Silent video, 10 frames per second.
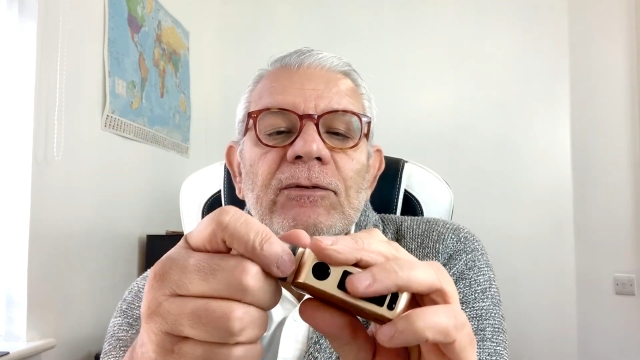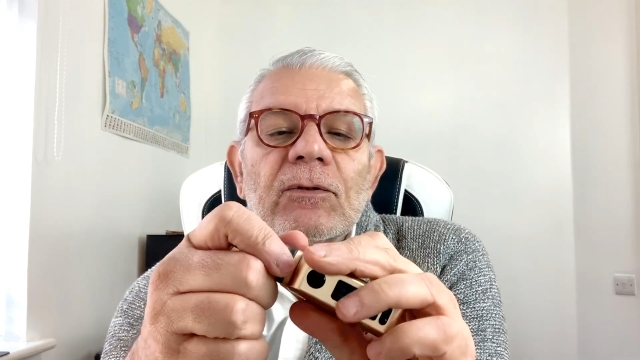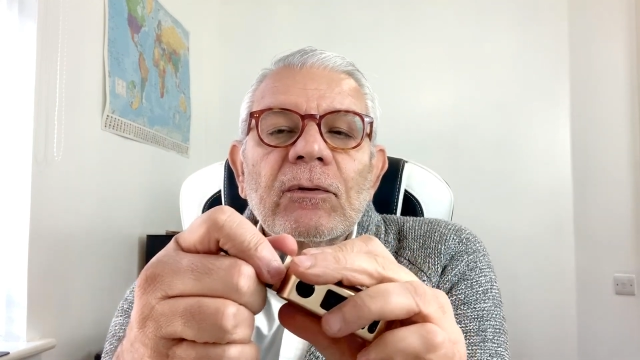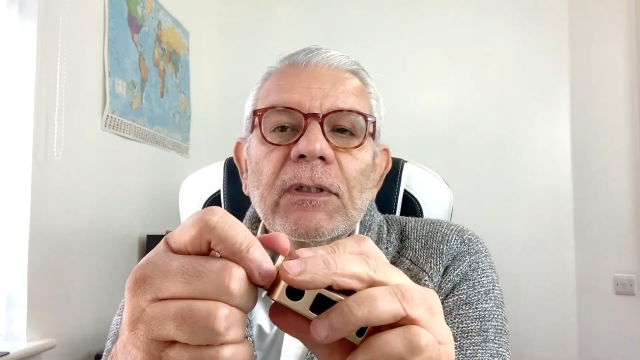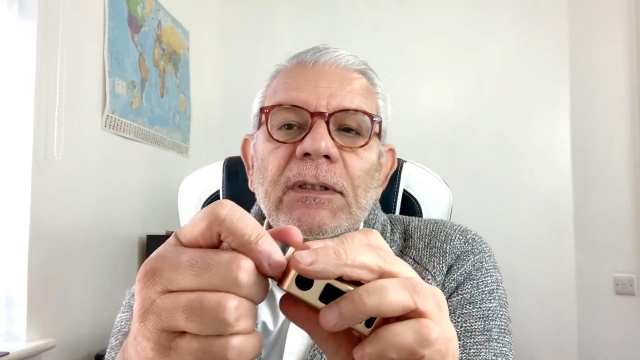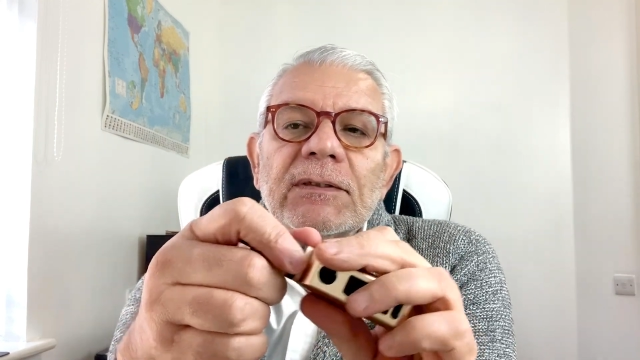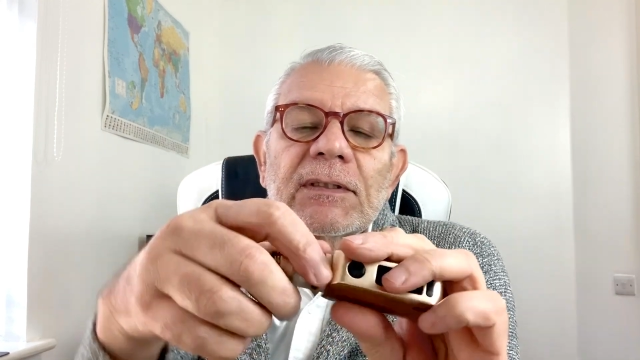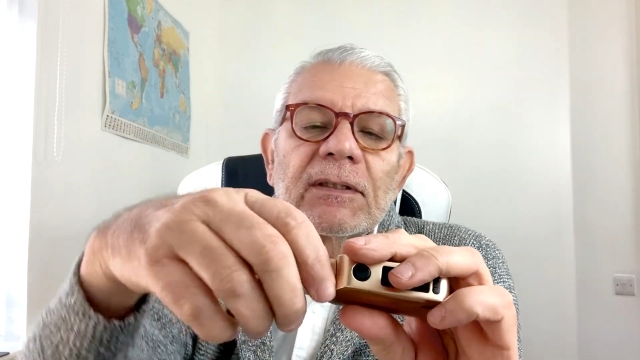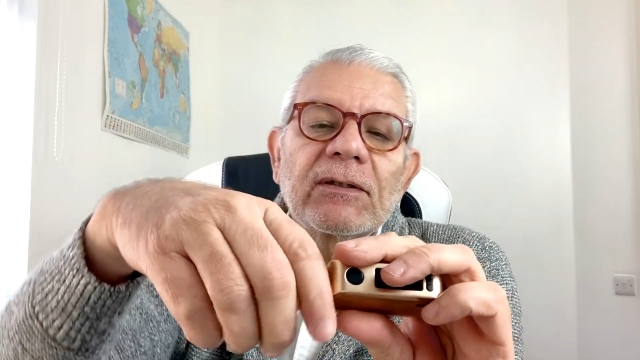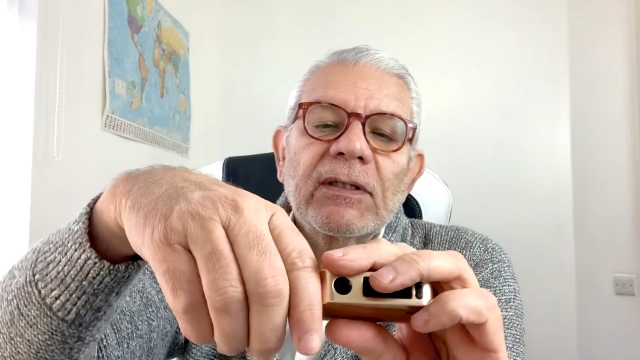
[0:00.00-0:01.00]
So let's
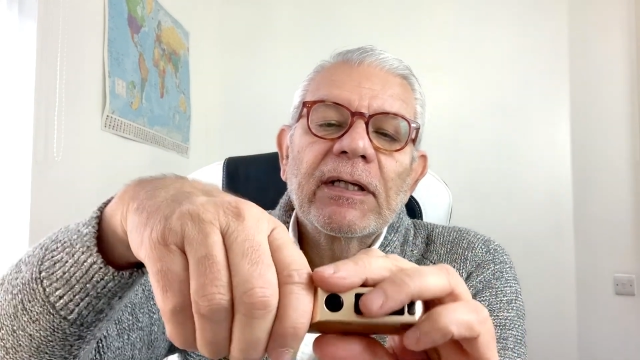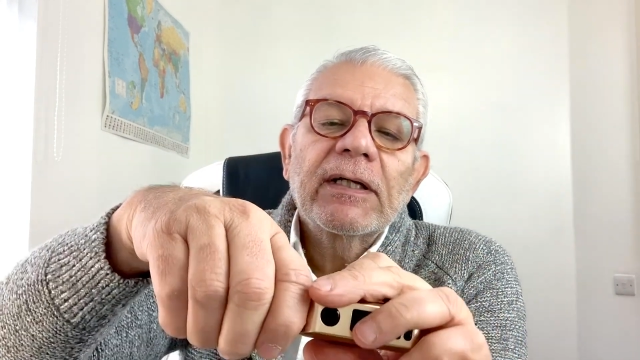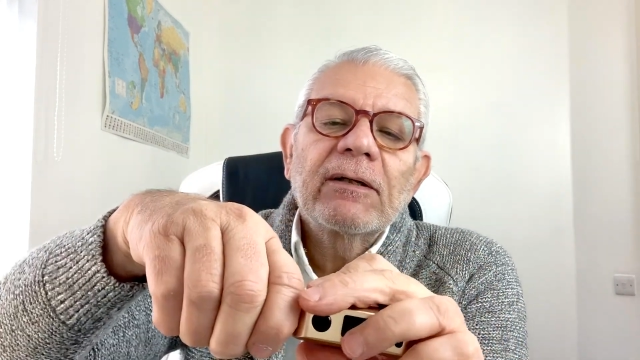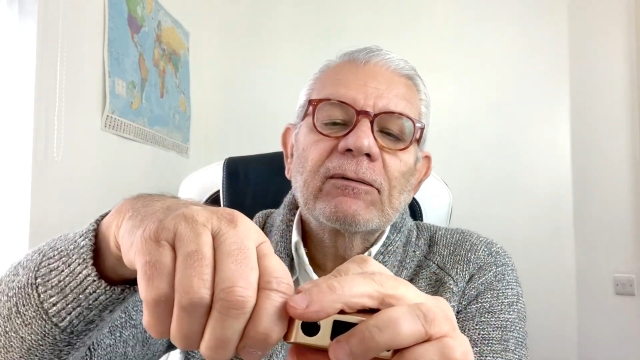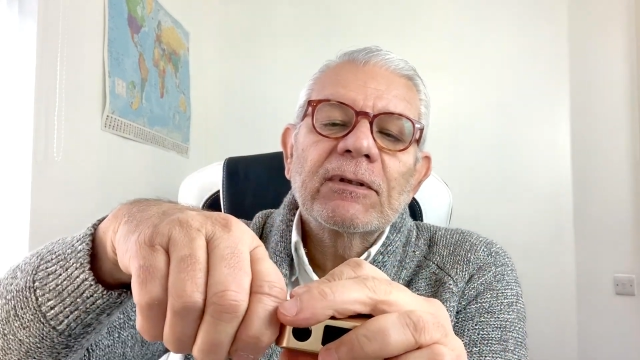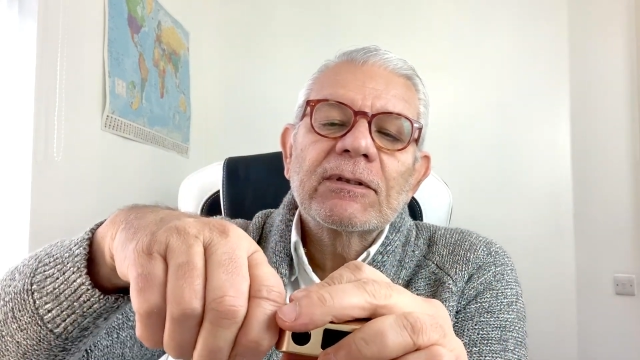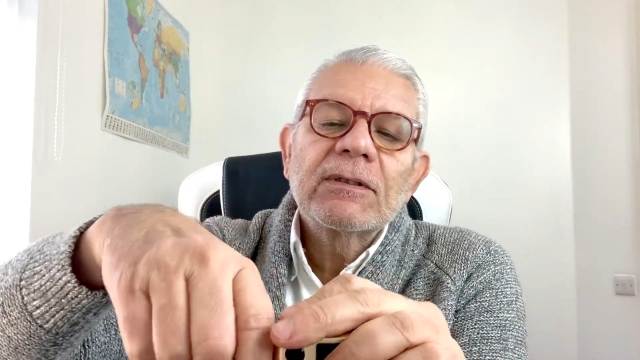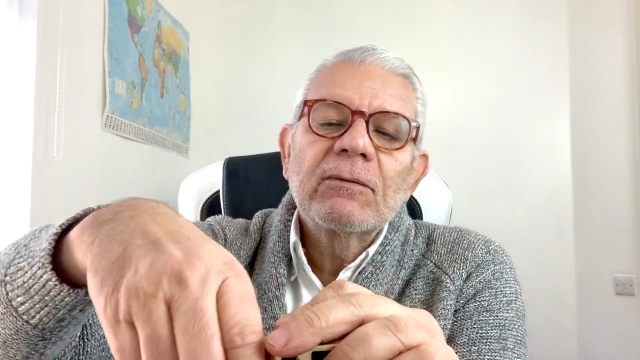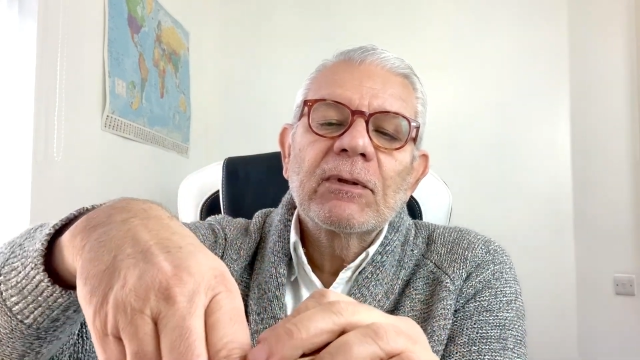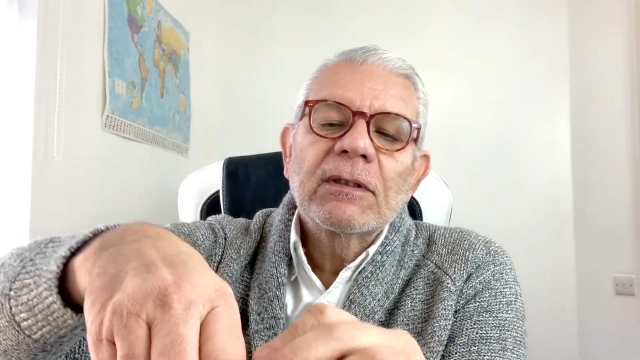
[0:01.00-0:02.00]
take the tank out and
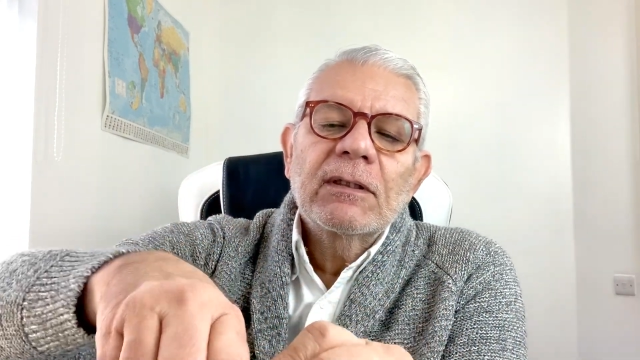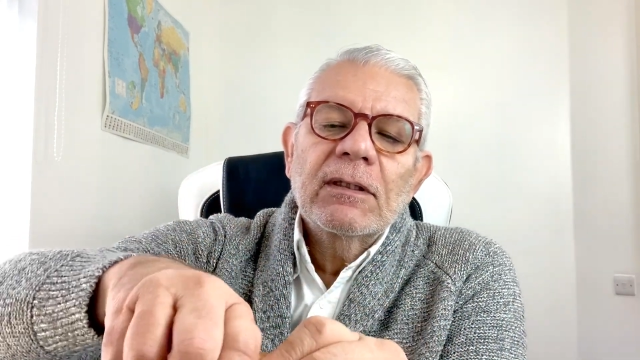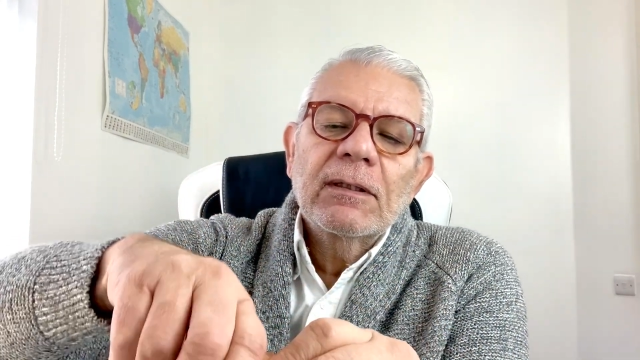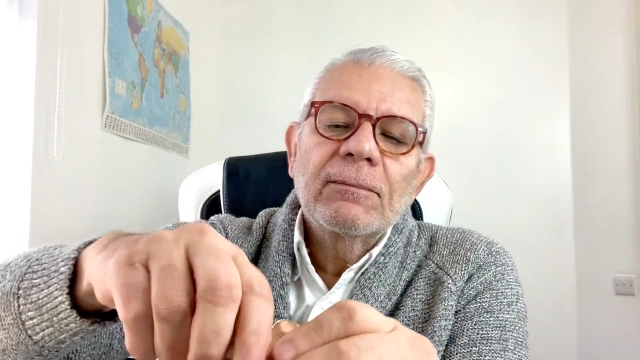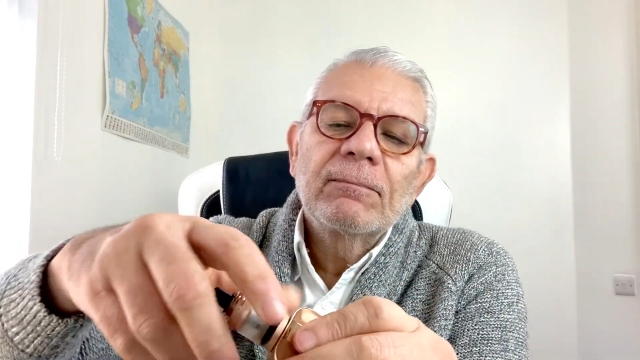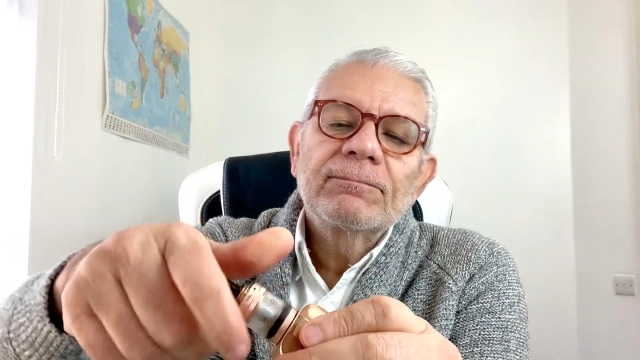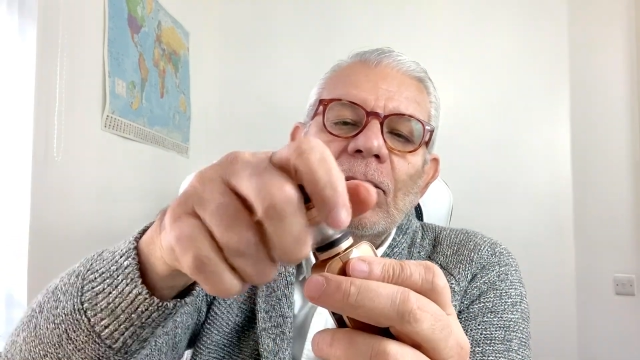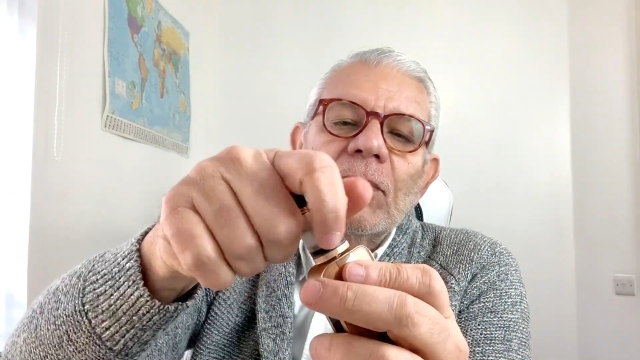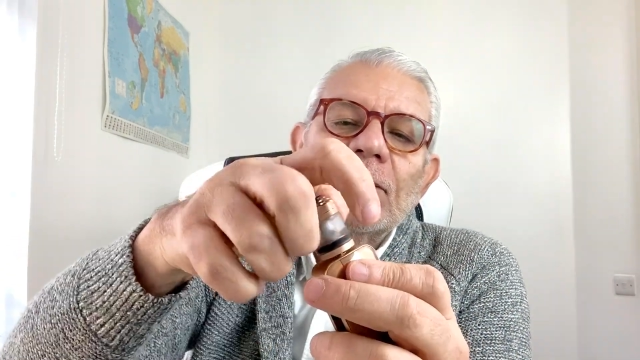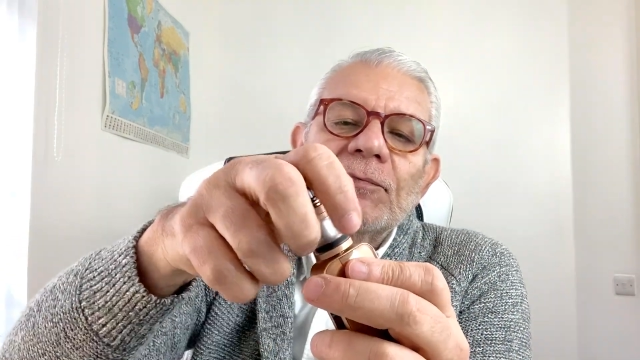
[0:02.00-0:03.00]
see what
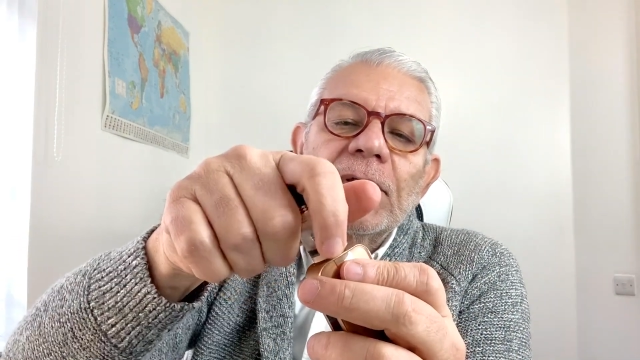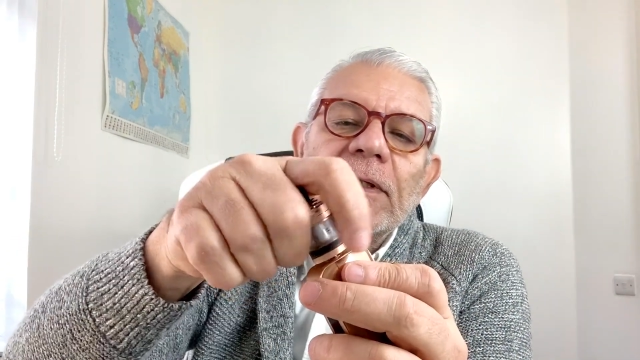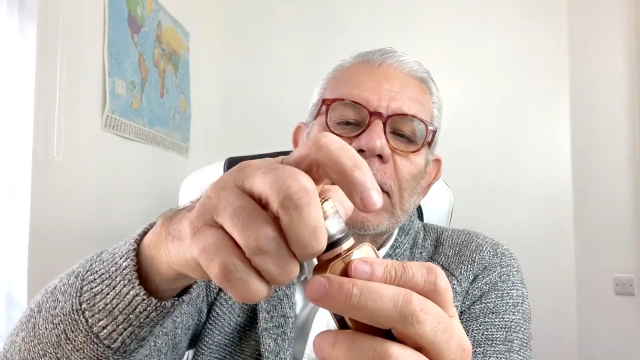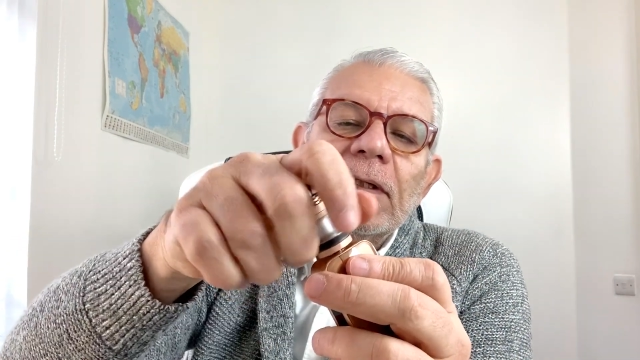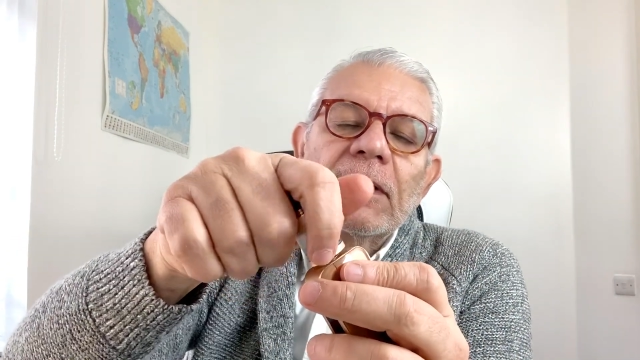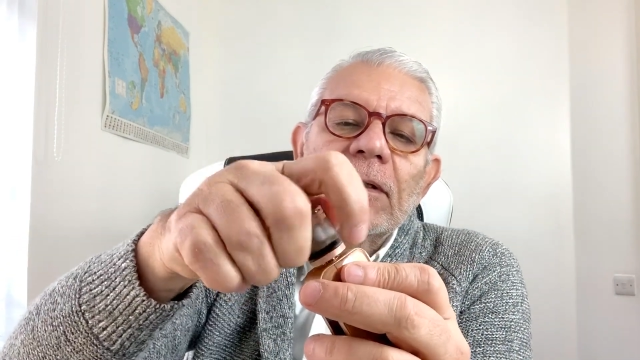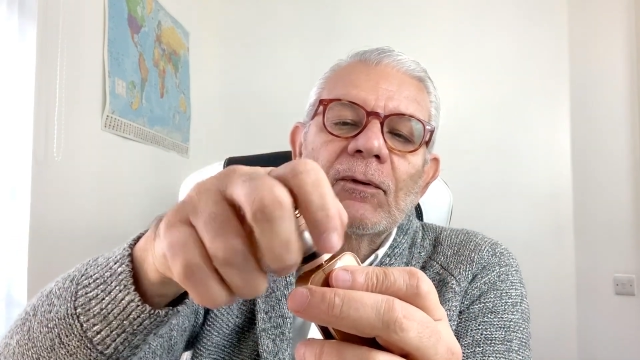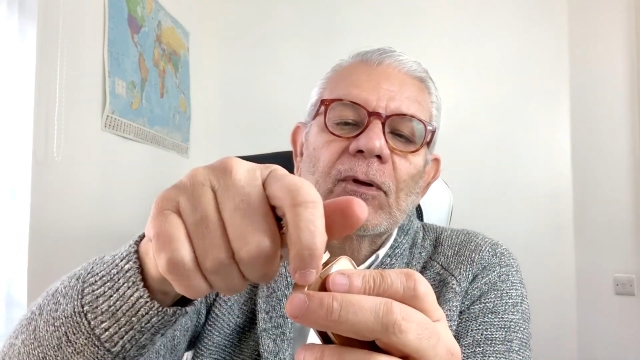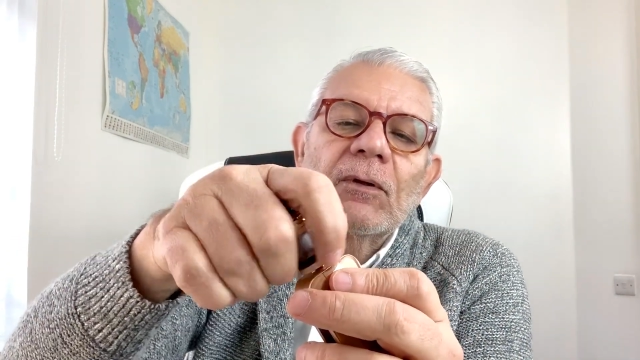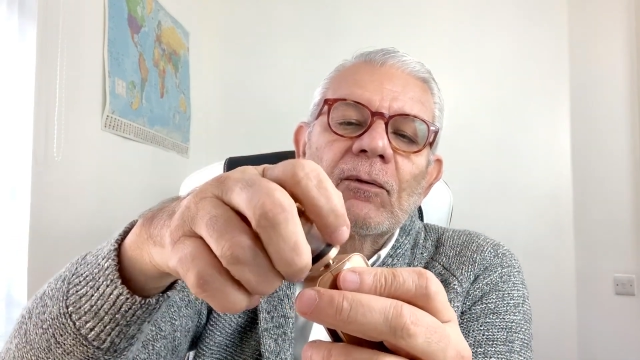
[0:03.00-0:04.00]
filling it
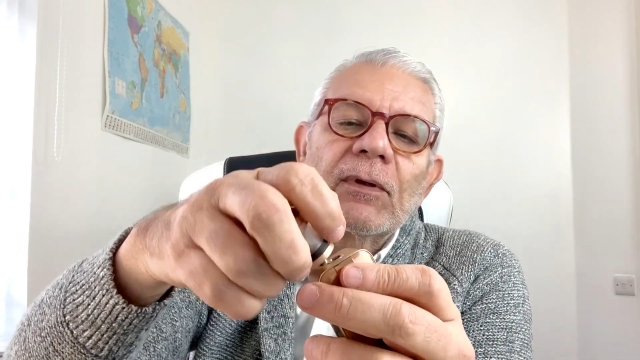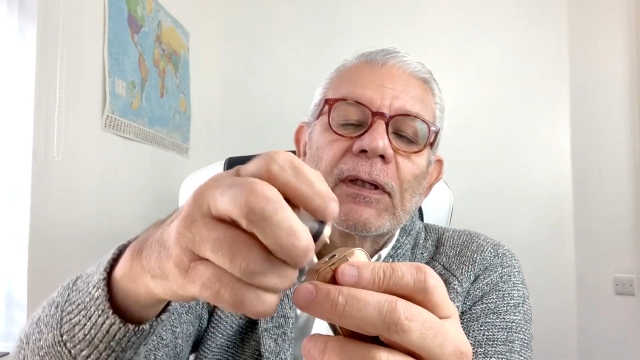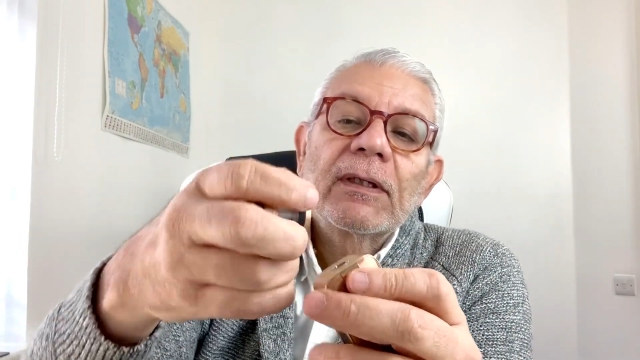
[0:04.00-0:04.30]
and all that.